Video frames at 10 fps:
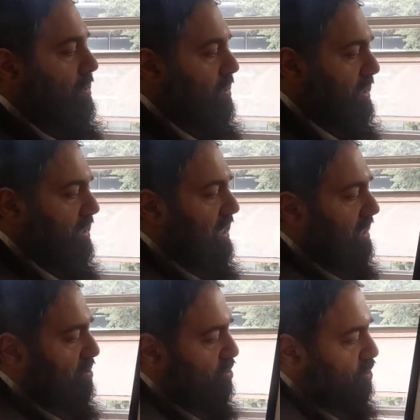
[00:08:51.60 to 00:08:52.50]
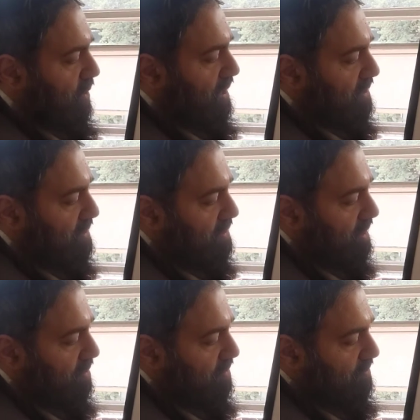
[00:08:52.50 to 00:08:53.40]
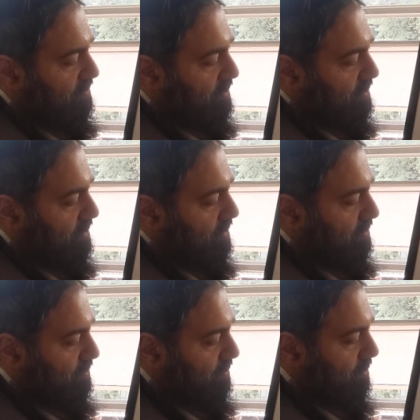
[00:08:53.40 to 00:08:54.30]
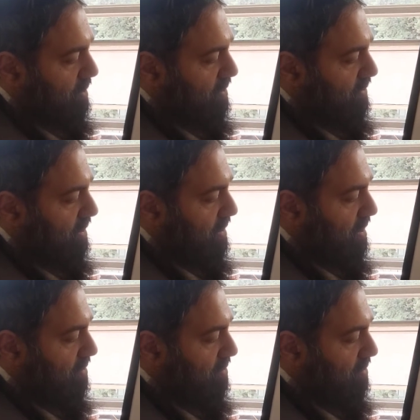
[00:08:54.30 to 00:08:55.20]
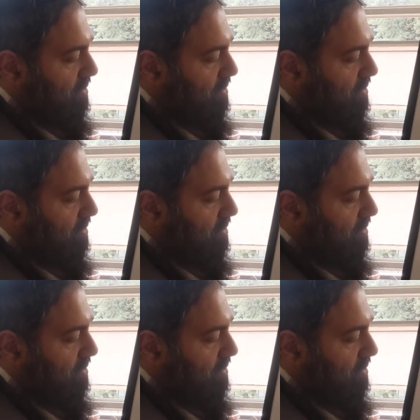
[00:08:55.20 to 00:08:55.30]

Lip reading: Okay, you gotta do it twice. I'm gonna write it out.